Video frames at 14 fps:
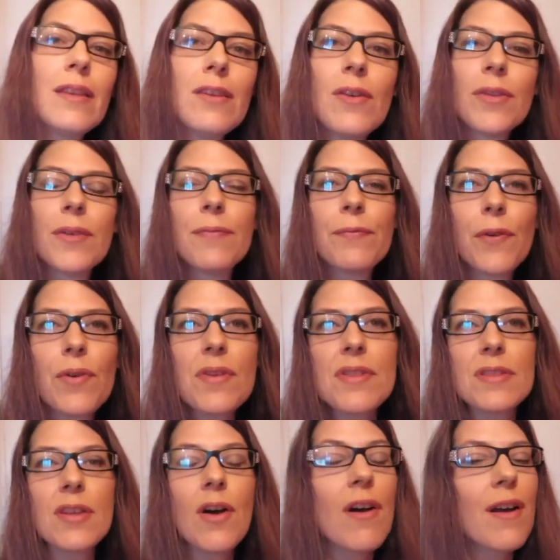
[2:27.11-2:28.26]
And you know, the
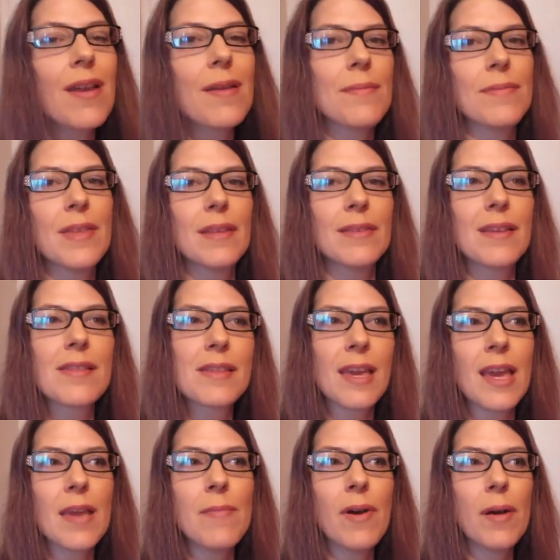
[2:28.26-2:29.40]
first time that this
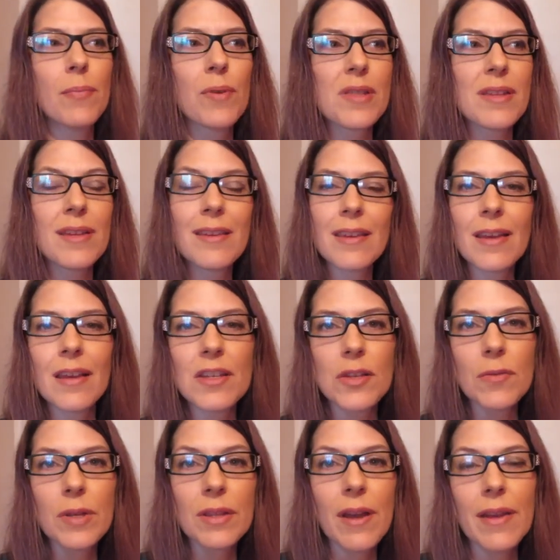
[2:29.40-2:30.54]
came up was in
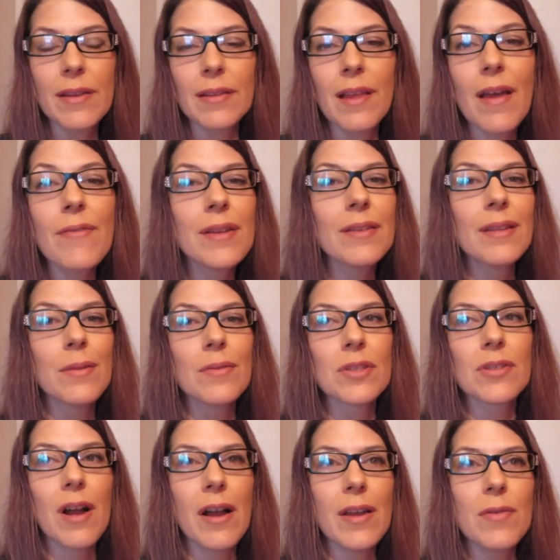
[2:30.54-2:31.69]
connection with 9/11. There was
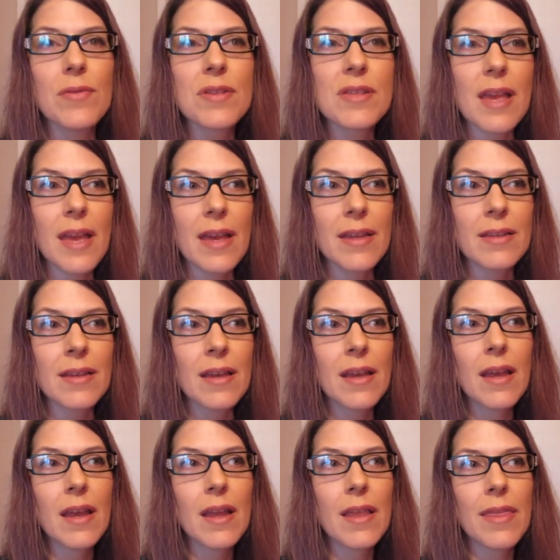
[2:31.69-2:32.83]
a guy who said
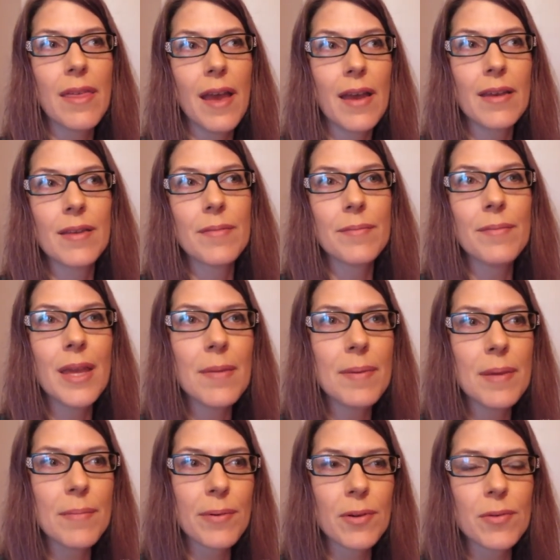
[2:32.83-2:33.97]
that many
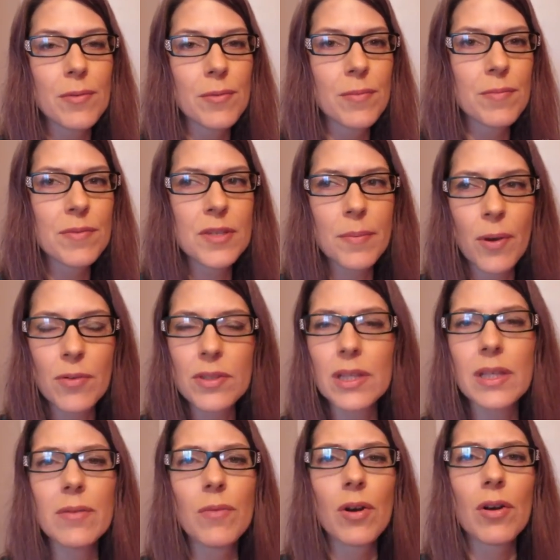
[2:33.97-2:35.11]
people who
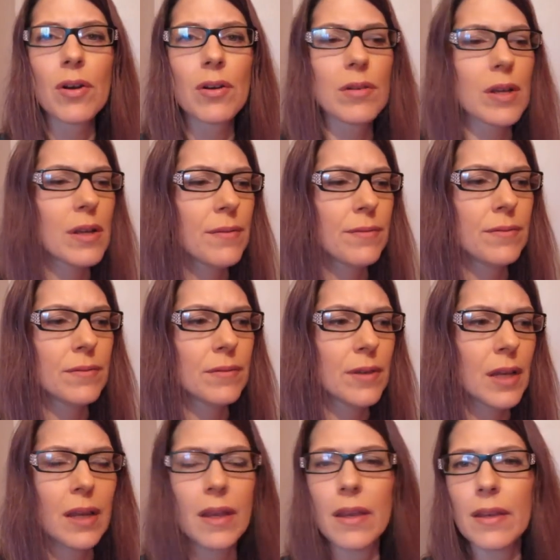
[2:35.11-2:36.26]
supposedly were in
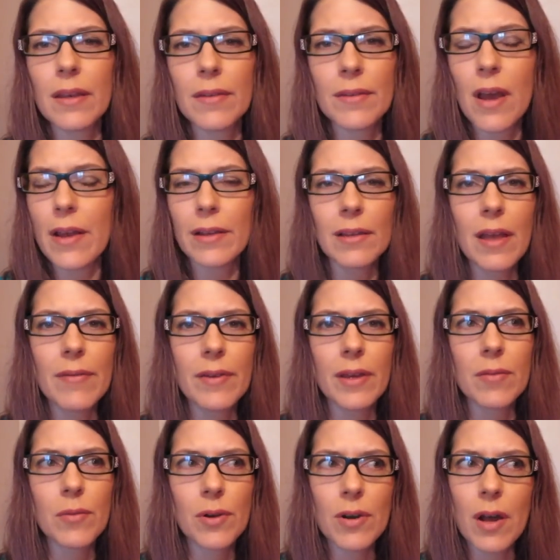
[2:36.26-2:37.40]

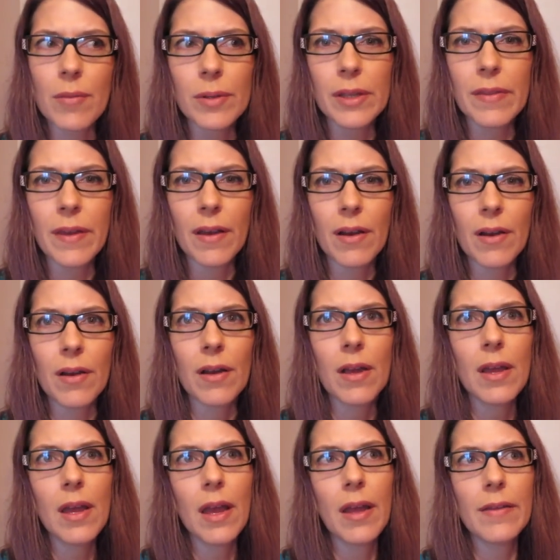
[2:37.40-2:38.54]
9/11 were not really there,
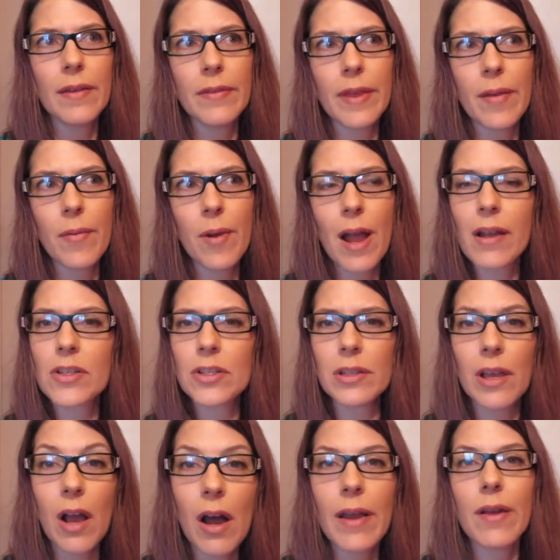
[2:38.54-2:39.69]
and that they were
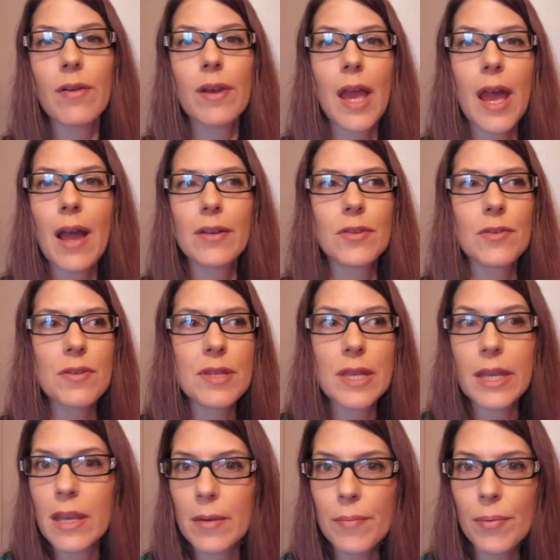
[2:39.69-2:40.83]
actually hired actors, and
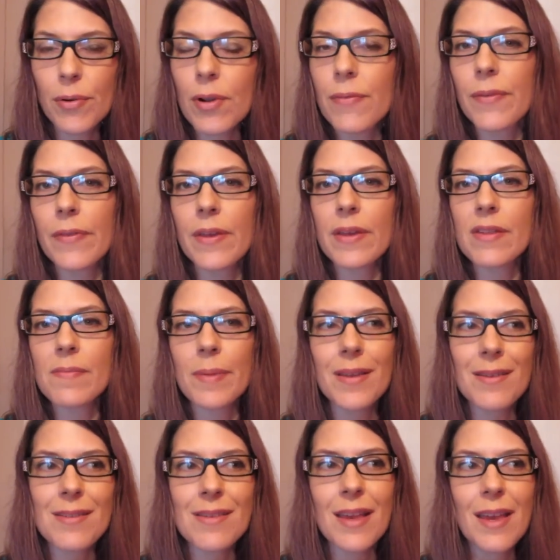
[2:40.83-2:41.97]
that he had proof of this
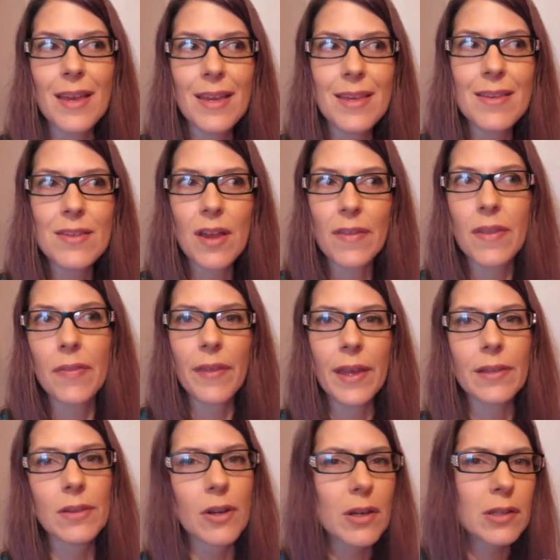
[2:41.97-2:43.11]
because he saw that
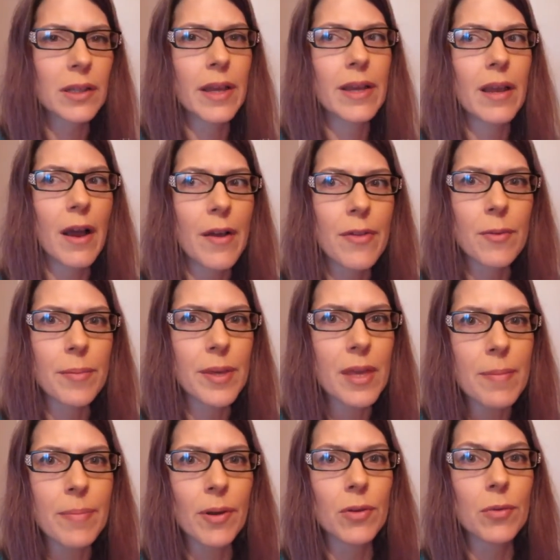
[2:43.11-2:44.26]
they looked like other
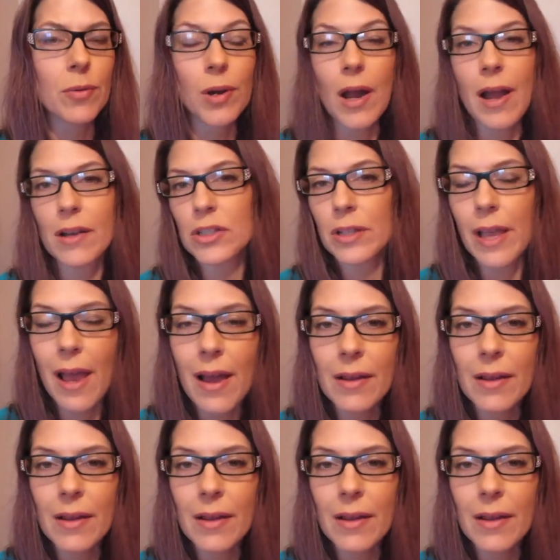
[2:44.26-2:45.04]
people who were actually